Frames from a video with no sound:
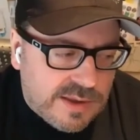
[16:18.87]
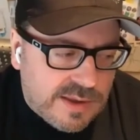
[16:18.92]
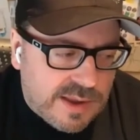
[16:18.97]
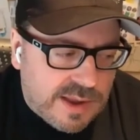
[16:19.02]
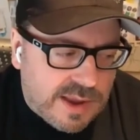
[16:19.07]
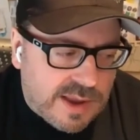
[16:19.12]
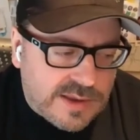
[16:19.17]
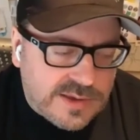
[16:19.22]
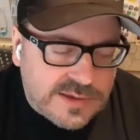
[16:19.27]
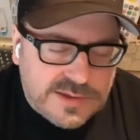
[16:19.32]

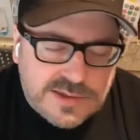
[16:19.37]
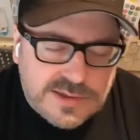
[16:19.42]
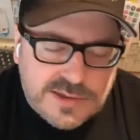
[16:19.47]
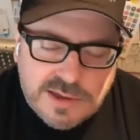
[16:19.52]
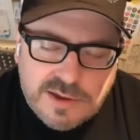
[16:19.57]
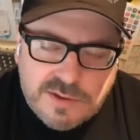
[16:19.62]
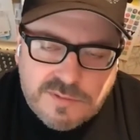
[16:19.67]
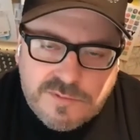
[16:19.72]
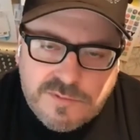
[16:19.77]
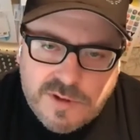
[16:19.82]
as
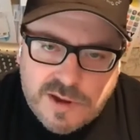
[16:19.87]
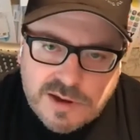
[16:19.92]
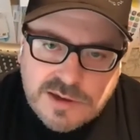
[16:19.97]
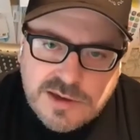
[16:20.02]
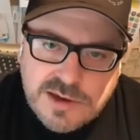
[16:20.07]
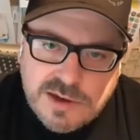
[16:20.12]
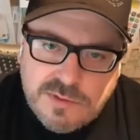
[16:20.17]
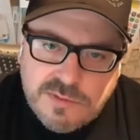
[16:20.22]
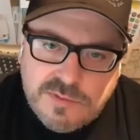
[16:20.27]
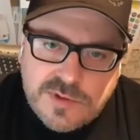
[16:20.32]

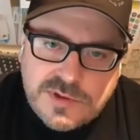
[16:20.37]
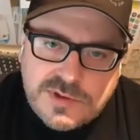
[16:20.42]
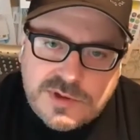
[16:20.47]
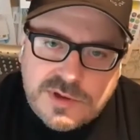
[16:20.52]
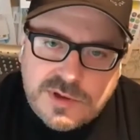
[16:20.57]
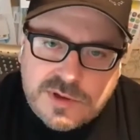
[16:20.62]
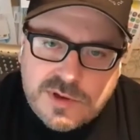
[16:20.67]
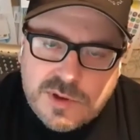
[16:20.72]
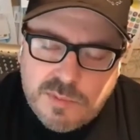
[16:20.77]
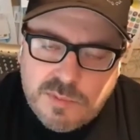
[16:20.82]
effective as
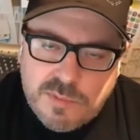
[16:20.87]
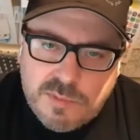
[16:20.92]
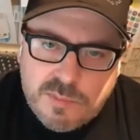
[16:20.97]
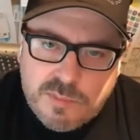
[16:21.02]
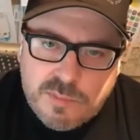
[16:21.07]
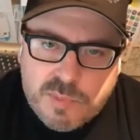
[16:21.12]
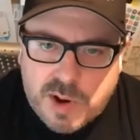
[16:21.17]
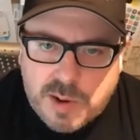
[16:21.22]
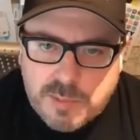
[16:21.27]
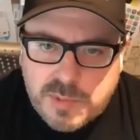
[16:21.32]
it
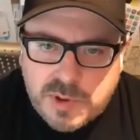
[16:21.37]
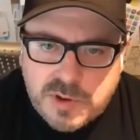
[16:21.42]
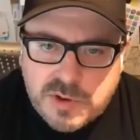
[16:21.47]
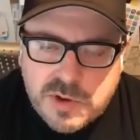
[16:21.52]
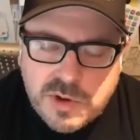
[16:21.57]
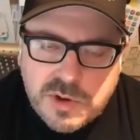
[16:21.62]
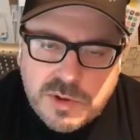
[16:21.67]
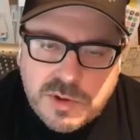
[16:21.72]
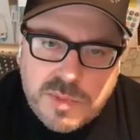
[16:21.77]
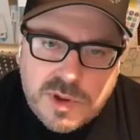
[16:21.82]
probably
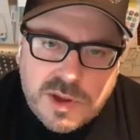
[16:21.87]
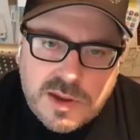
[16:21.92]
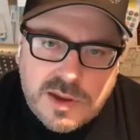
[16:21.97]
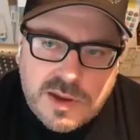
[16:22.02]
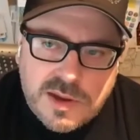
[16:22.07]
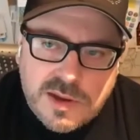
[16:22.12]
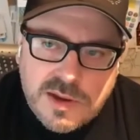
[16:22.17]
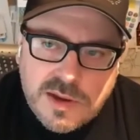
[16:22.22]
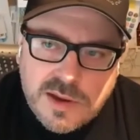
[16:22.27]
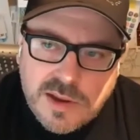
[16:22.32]
could
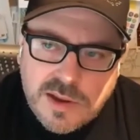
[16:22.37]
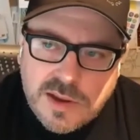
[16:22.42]
be.